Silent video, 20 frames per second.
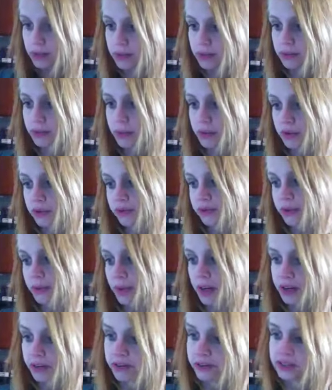Remove from
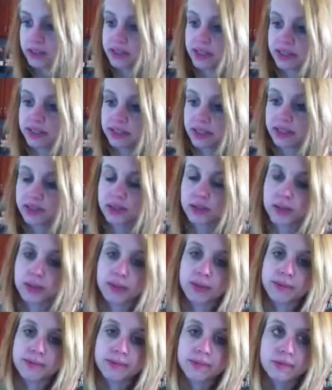oven, set aside to
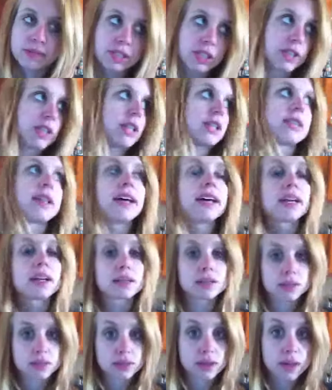cool. So then like
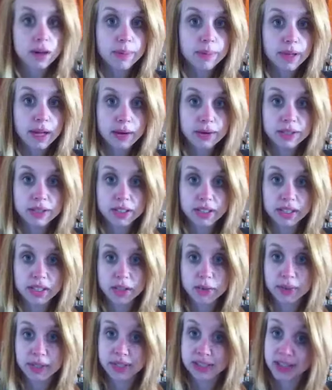a couple hours
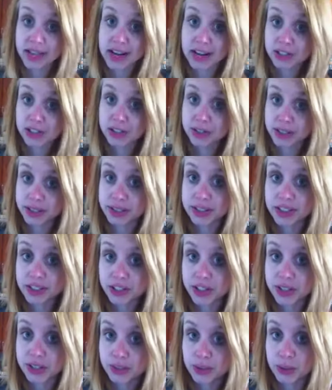later when it's actually
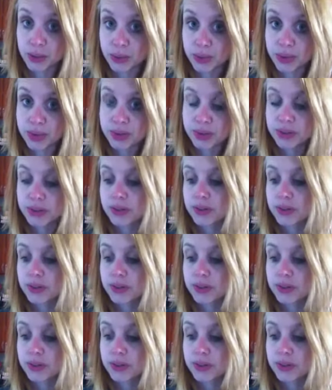legit cool,